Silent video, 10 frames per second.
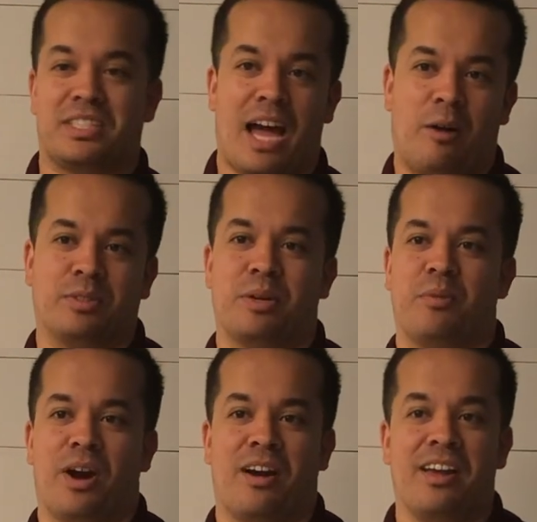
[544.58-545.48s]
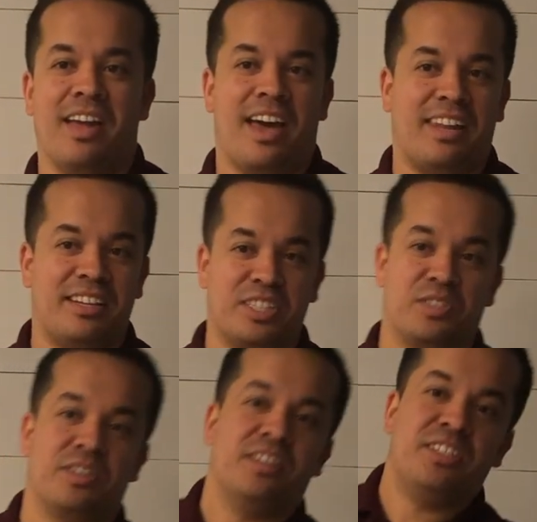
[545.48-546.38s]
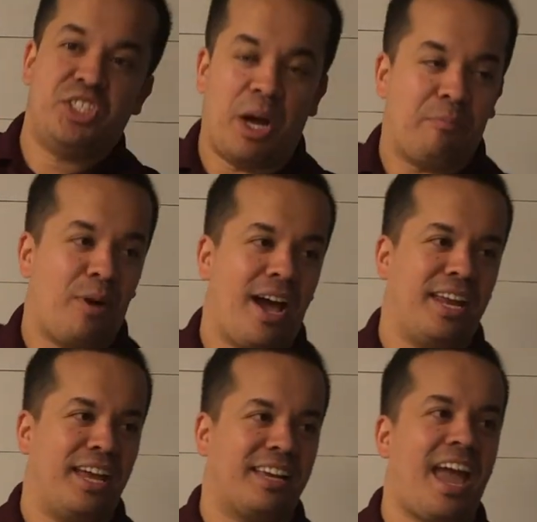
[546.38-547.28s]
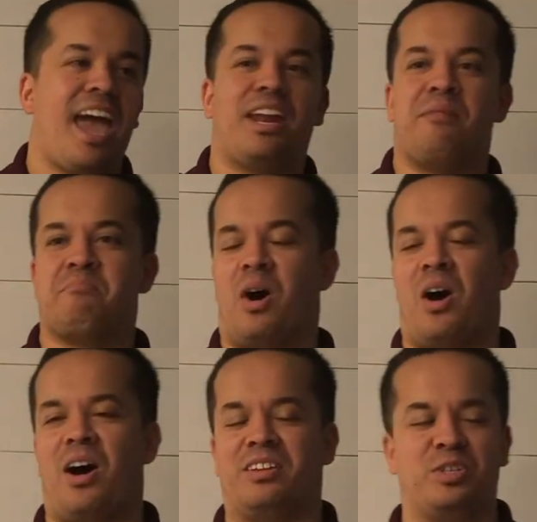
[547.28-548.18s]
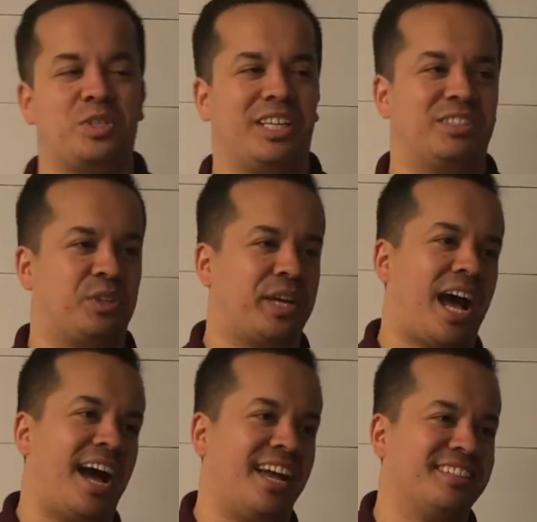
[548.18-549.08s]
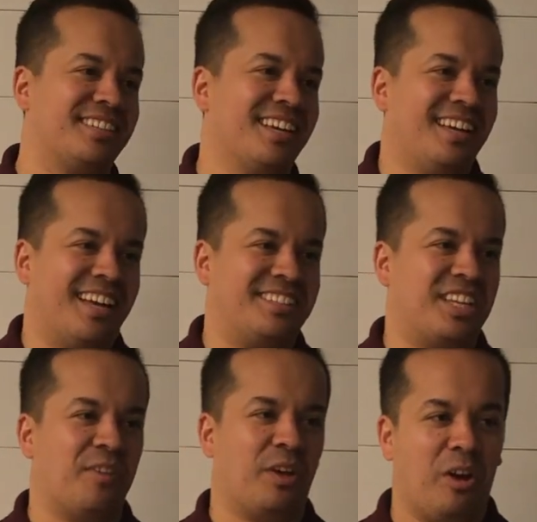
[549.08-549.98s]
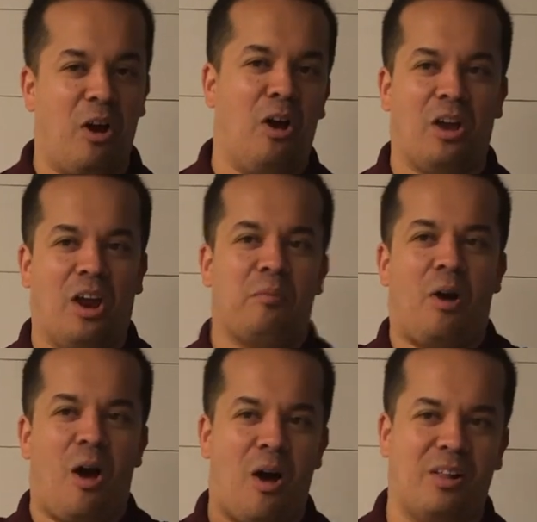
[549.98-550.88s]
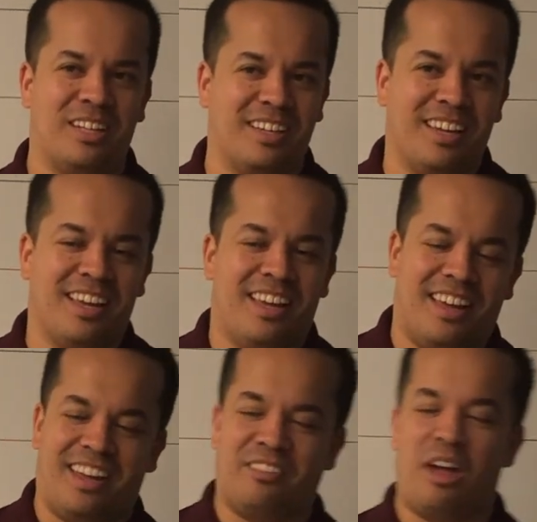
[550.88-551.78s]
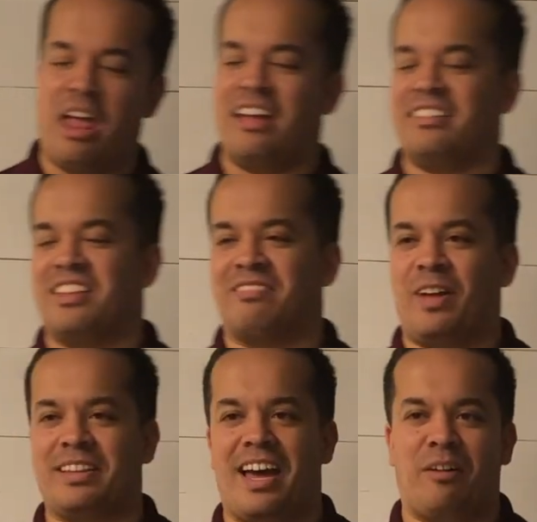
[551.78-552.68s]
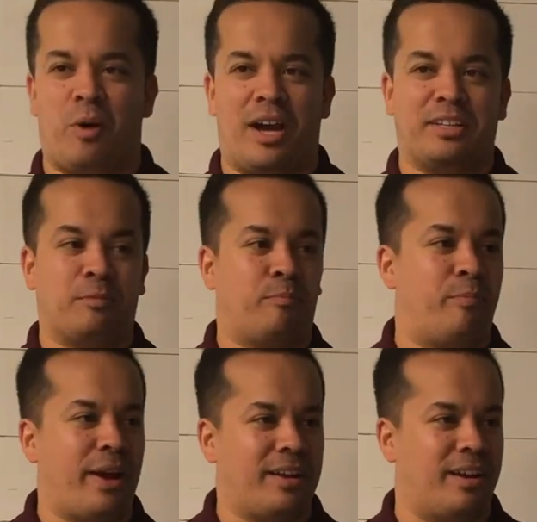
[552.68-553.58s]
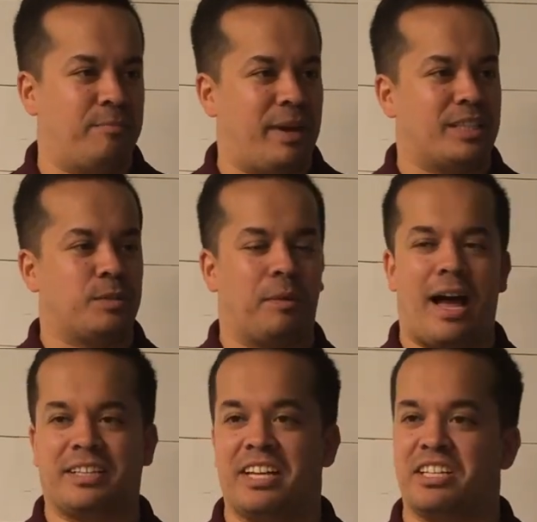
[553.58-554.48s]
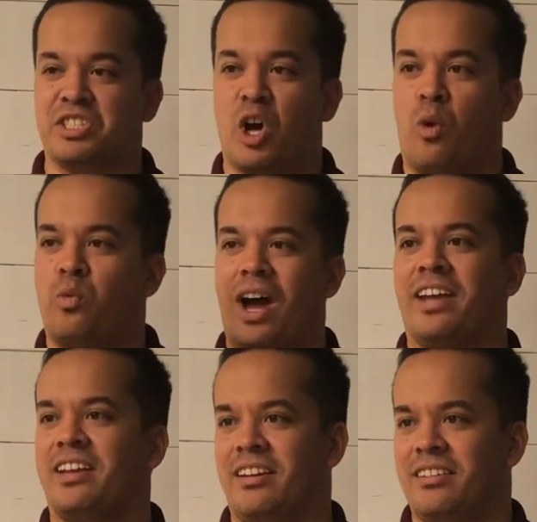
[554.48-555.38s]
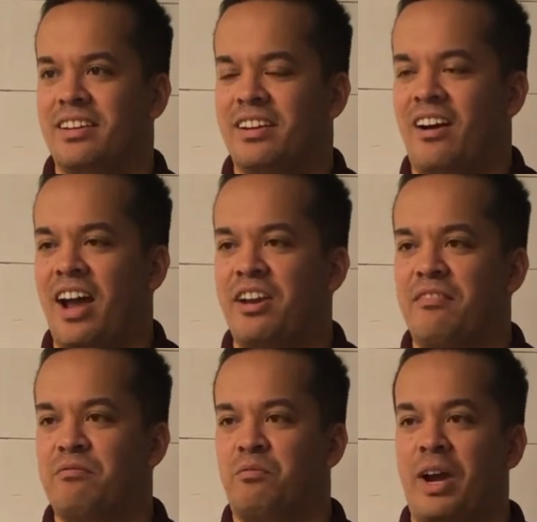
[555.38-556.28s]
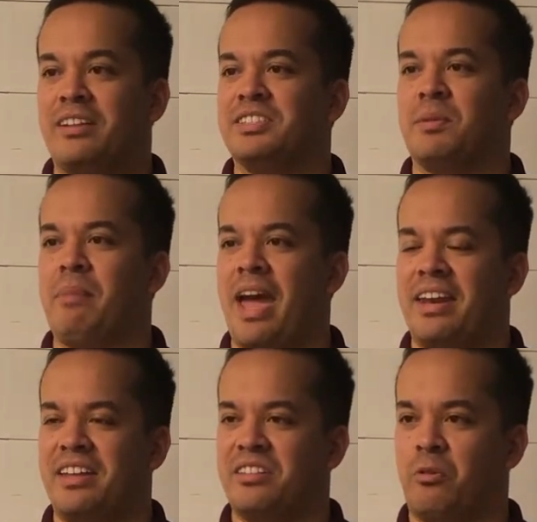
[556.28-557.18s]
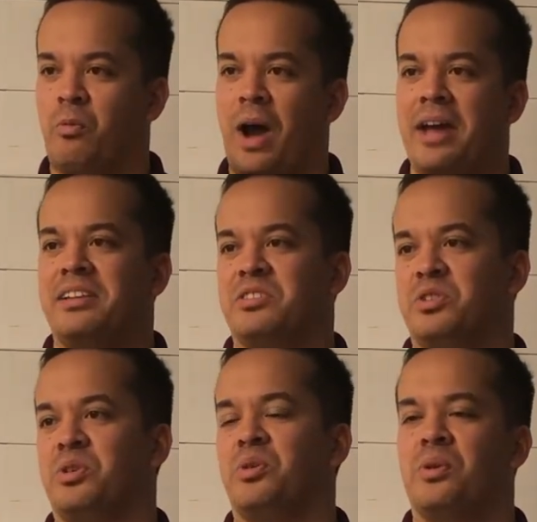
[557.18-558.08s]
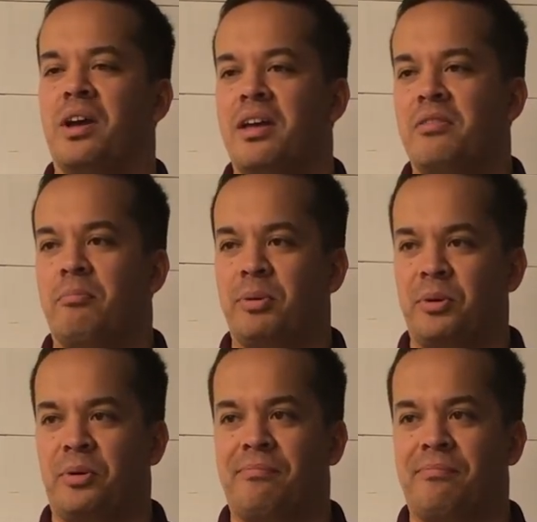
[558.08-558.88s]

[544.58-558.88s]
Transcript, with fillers: towel somewhere, and they just jump right in, cannonball, usually it's your guys, and stuff, like, oh, through the and, and, and stuff like that, wanted to break a big splash. They just go right in, all right? Reckless abandon, they're right into the pool.